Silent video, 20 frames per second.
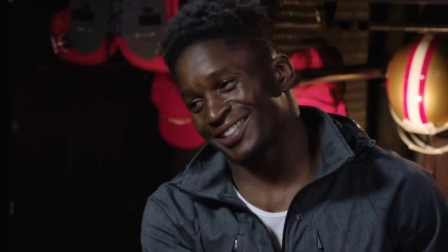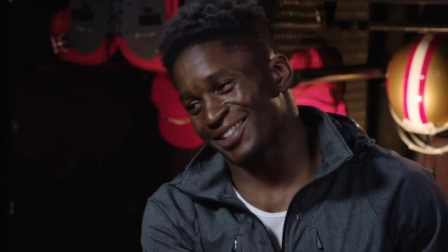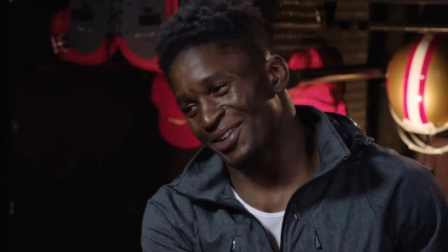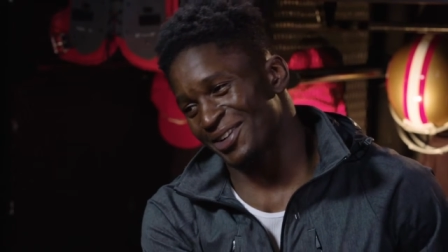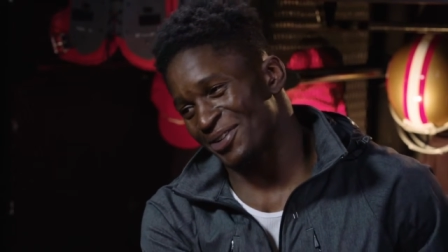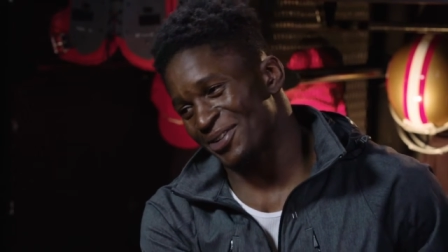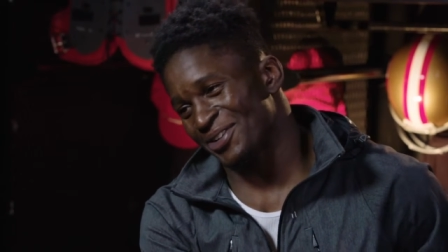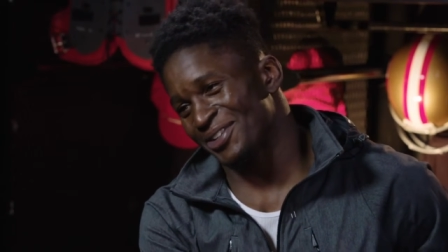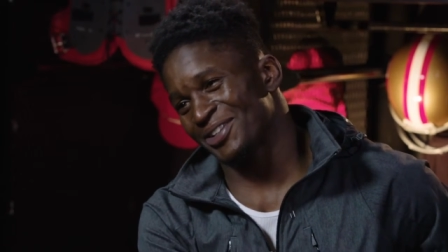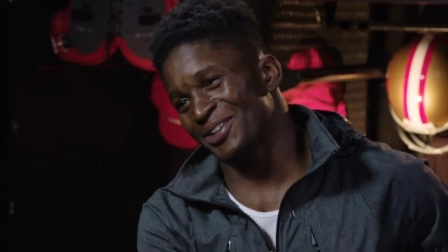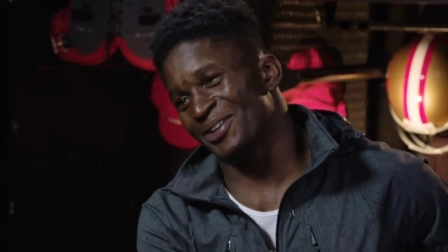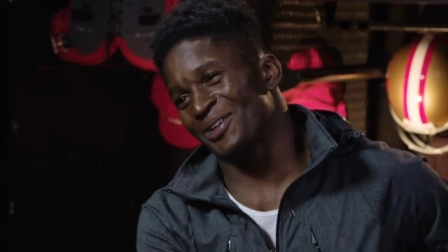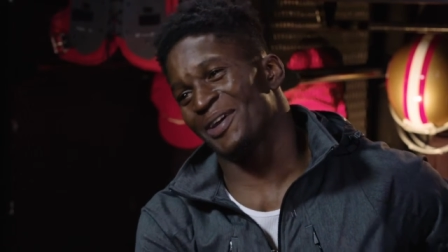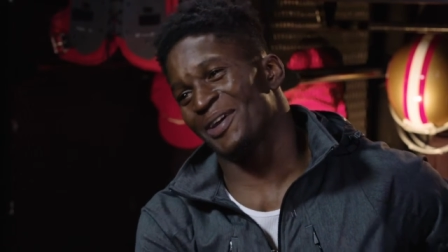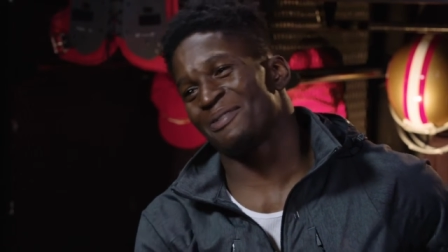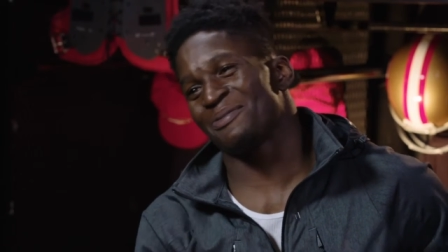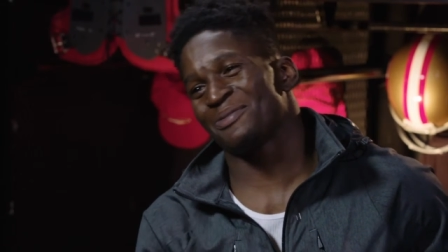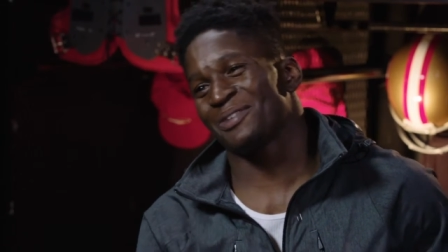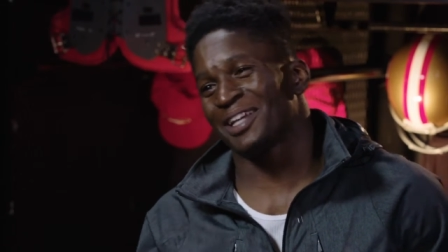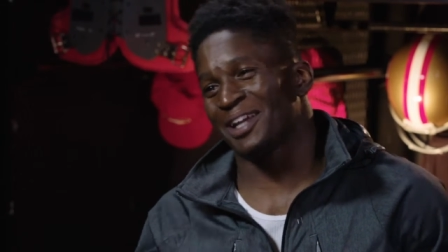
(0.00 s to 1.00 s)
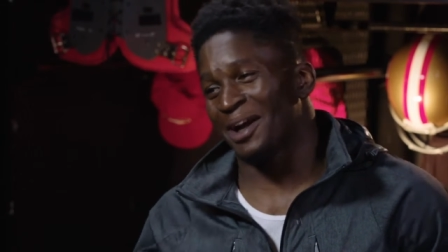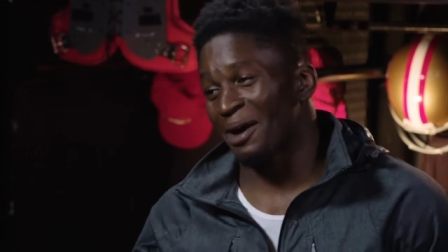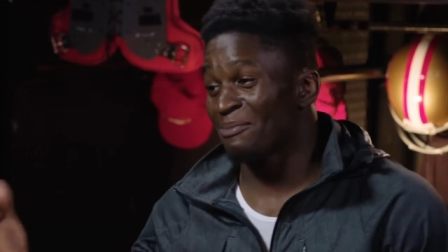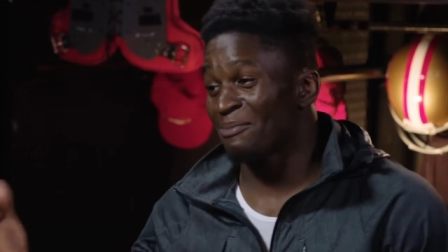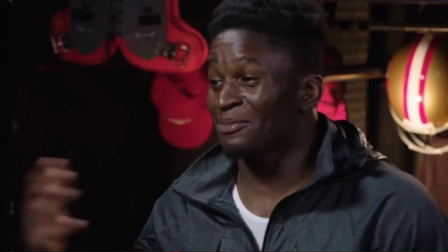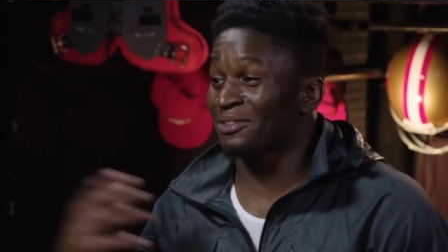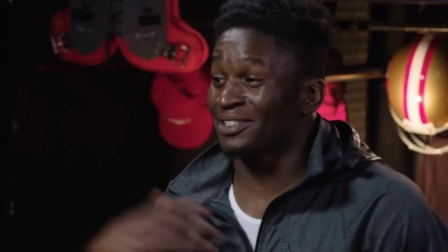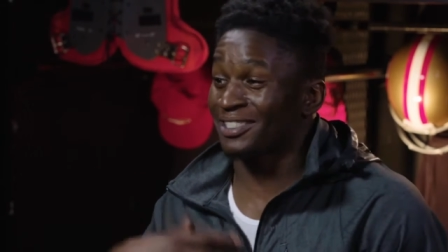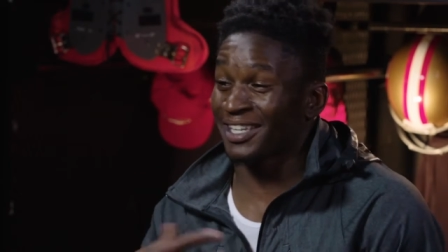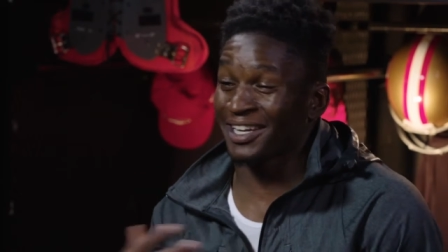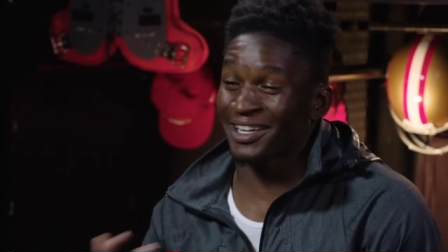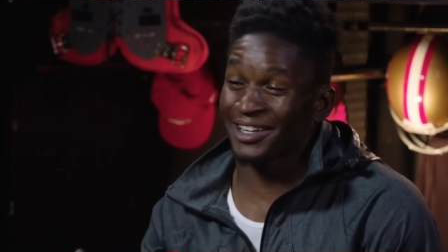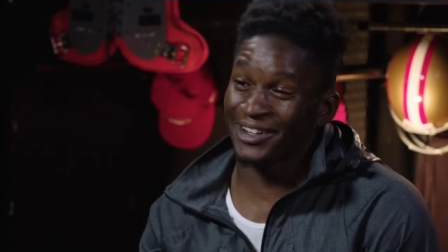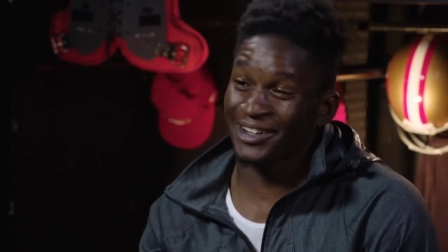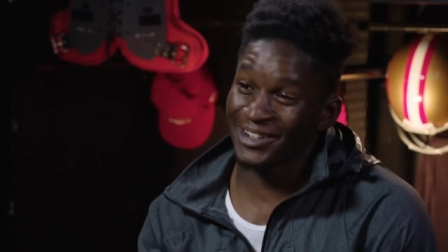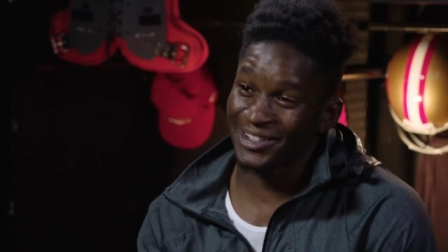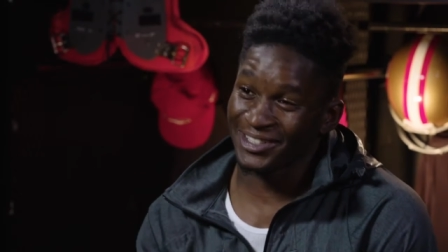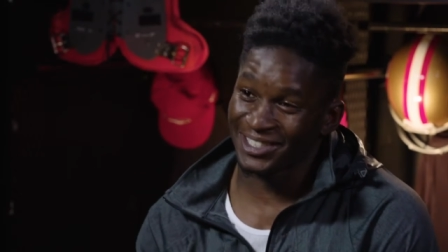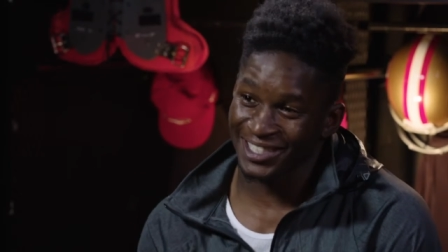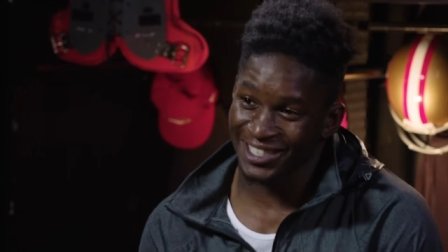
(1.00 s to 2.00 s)
So you know, I'm I'm Santa
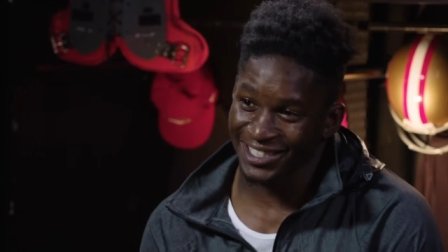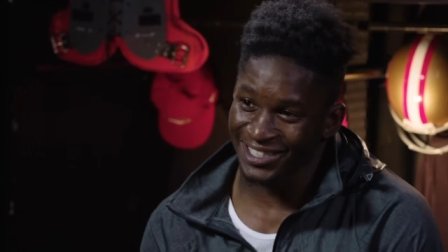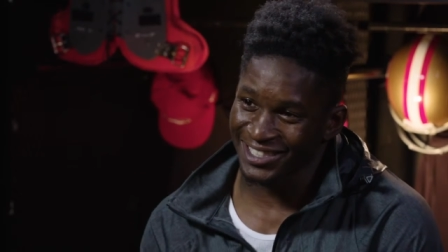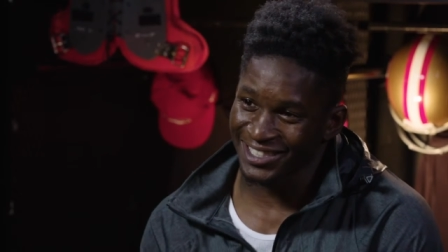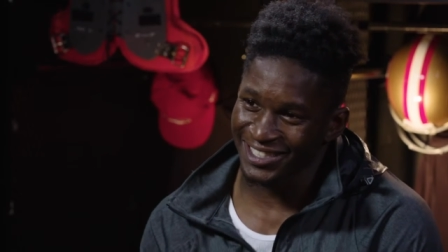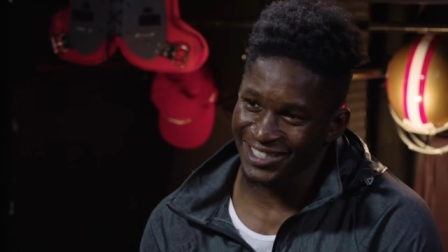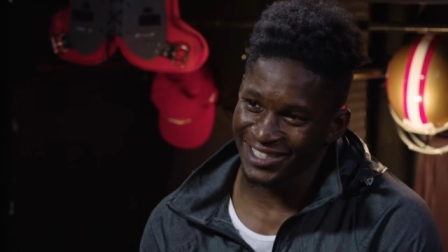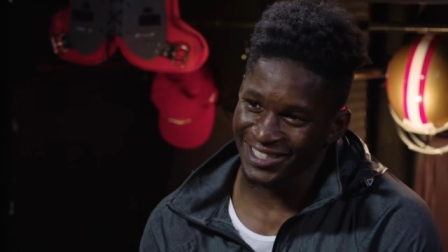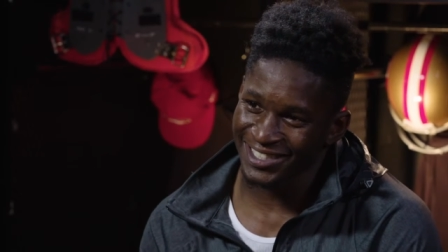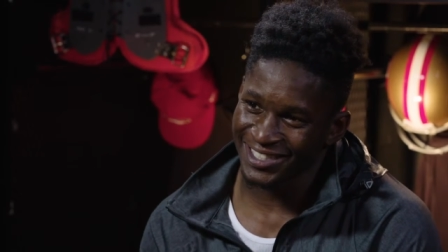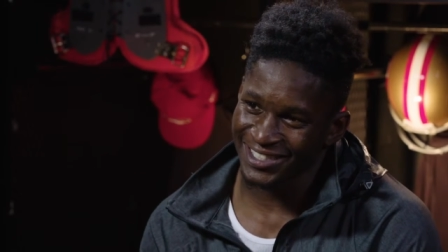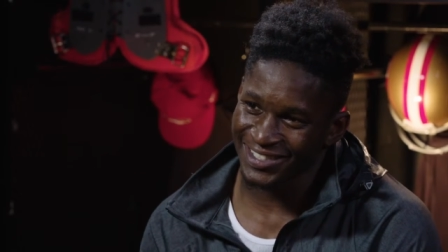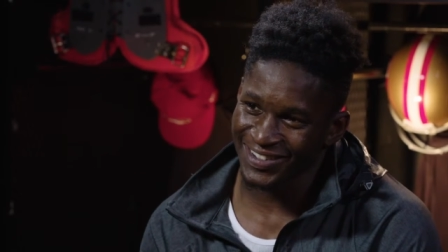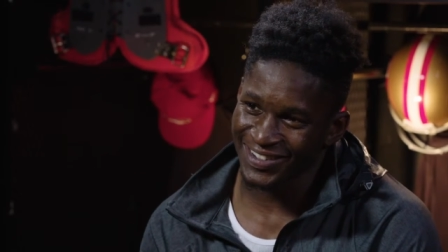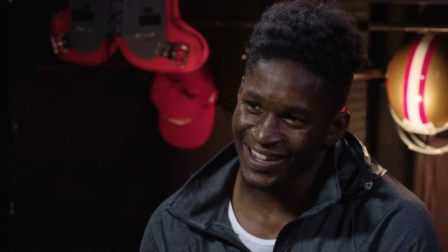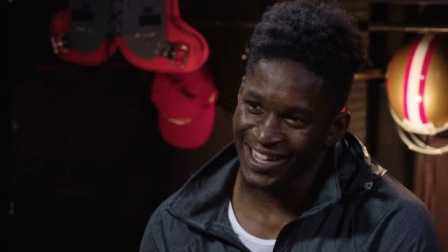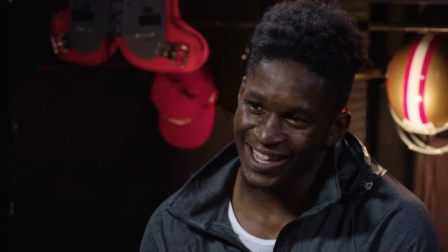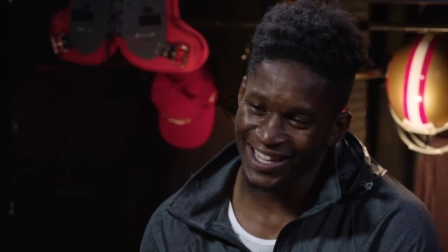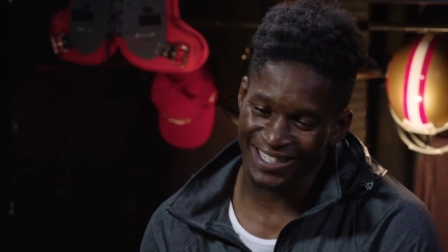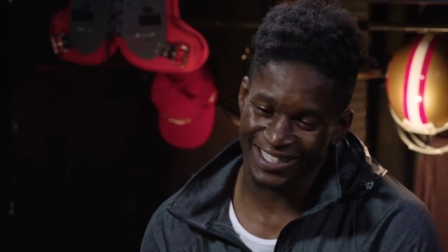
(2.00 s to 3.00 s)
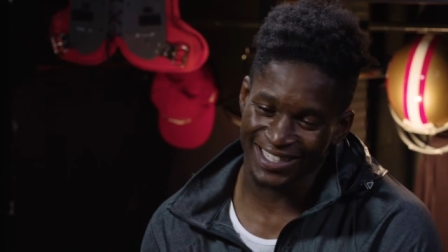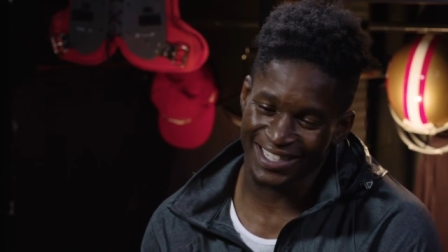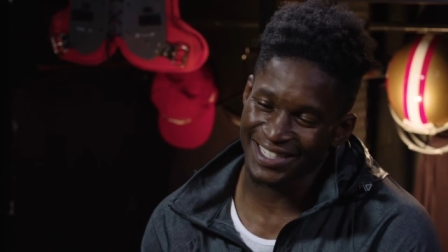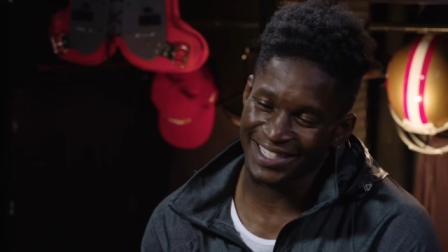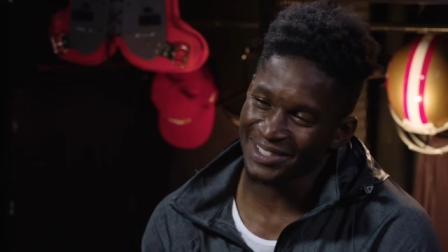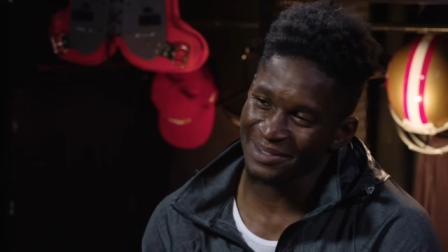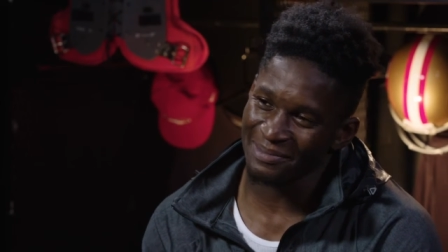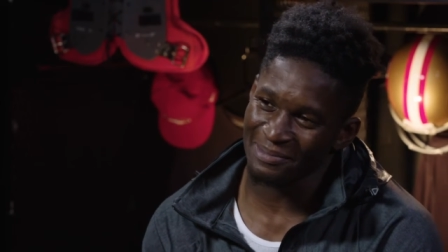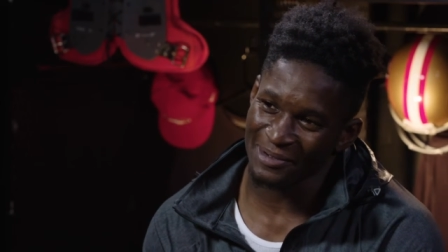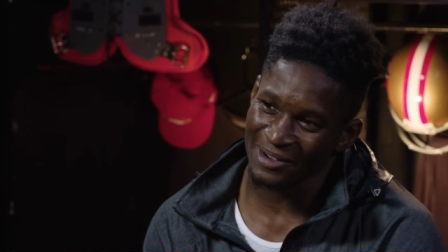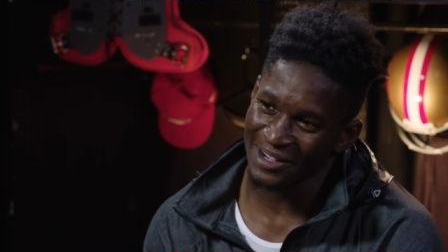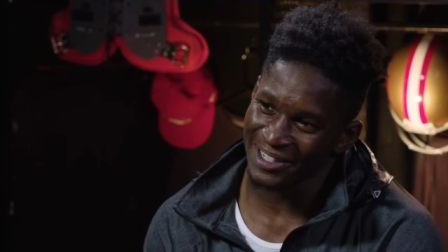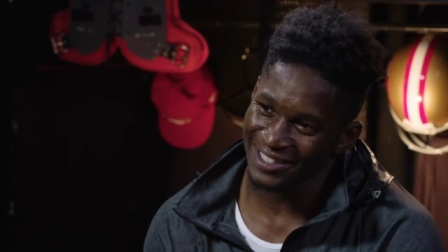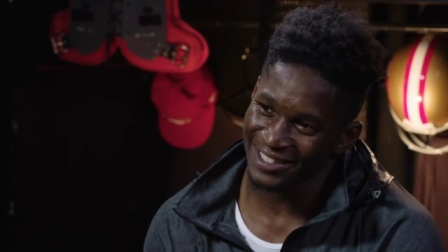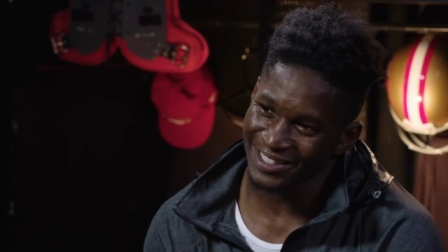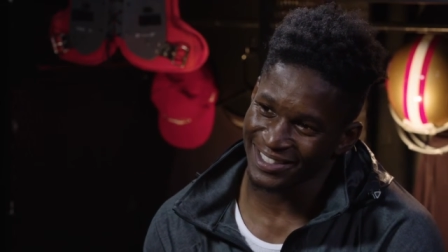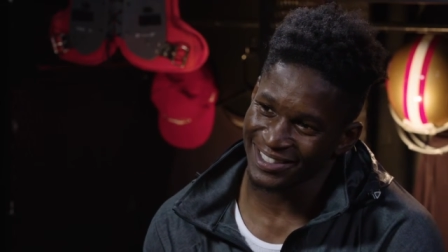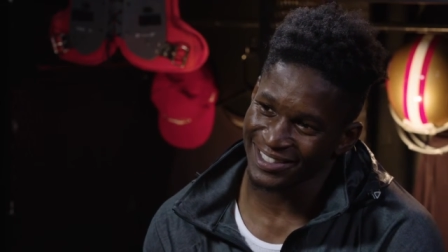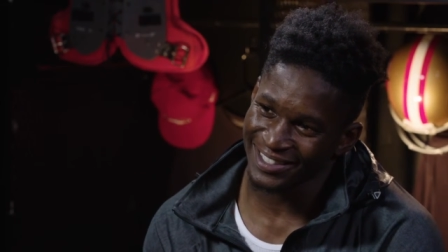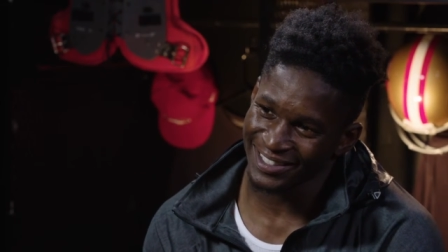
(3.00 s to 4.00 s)
Claus this year, so I had to get some
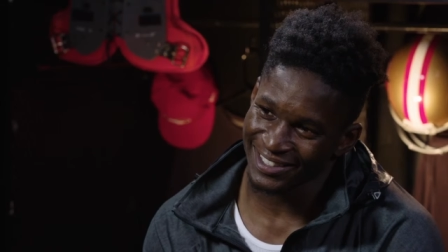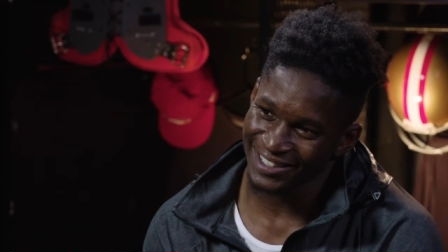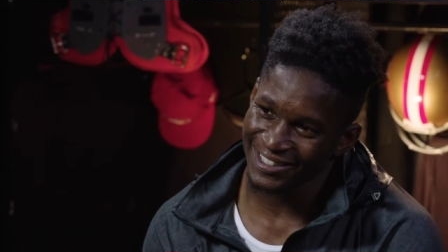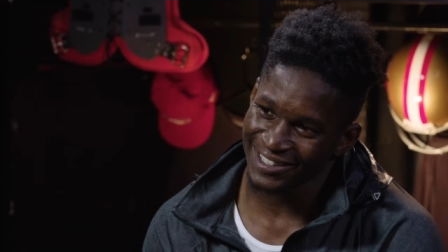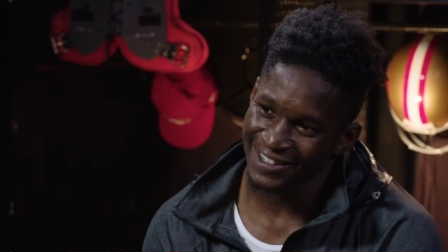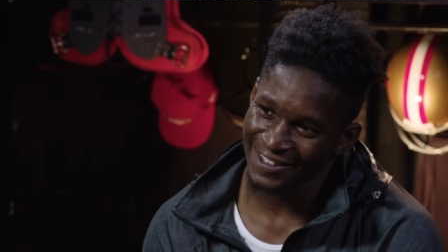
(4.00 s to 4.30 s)
presents.